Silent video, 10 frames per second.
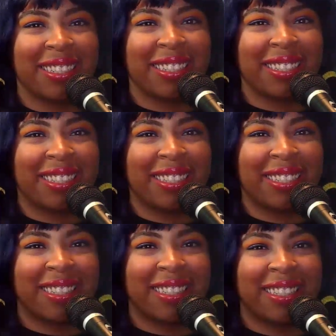
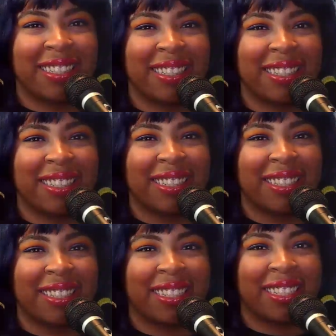
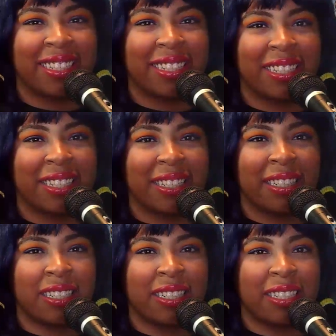
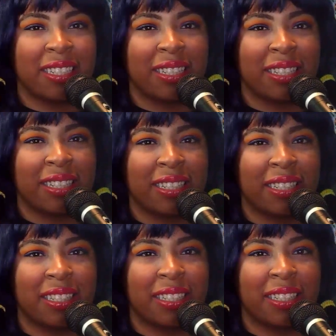
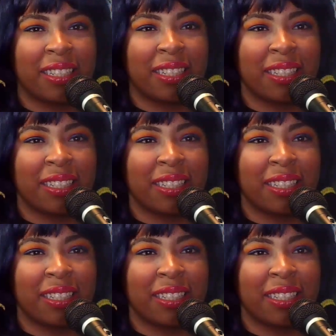(not speaking)